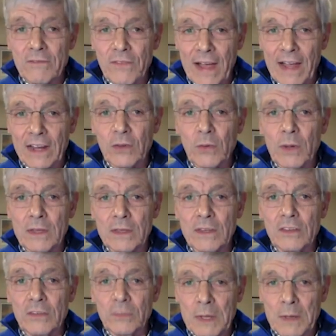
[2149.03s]
Evacuate
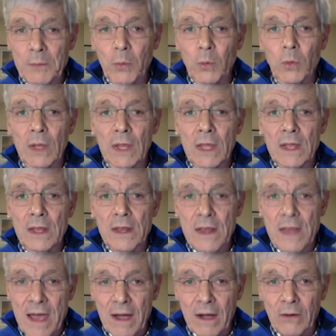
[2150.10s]
these people
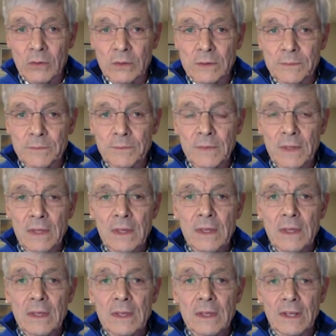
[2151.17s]
now.
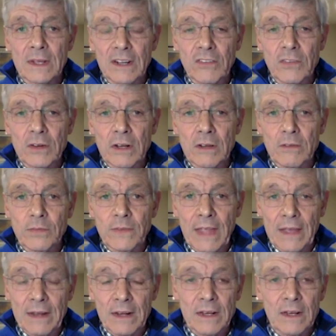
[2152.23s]
The government of
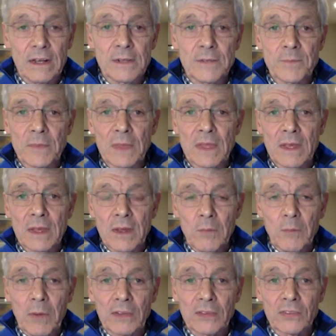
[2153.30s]
Canada
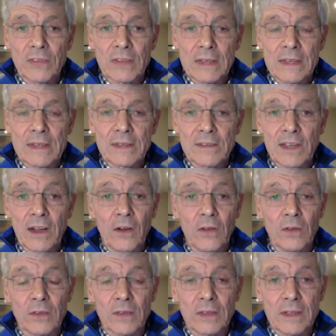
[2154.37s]
must
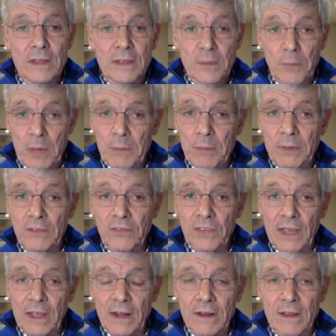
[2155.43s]
tell the people of
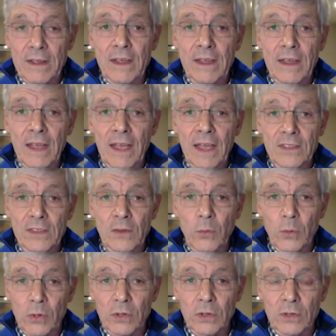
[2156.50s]
Canada and the
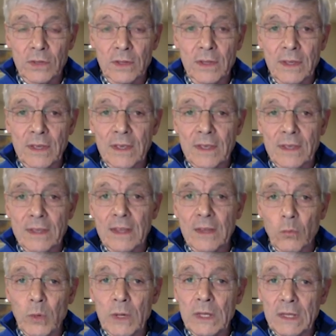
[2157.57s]
world
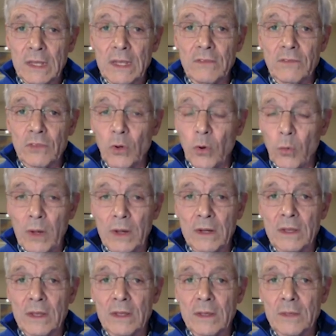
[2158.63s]
that we leave no
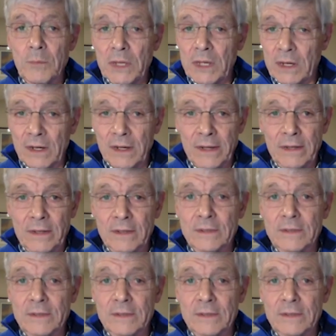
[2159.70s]
one behind.